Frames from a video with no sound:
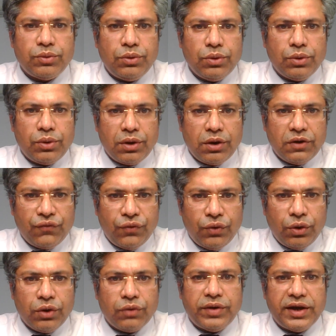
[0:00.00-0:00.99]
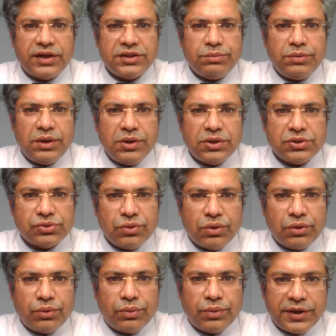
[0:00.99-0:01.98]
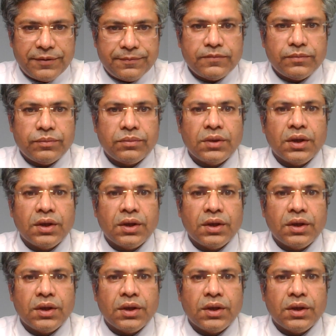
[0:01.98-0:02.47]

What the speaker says: to look around for why the baby is not growing,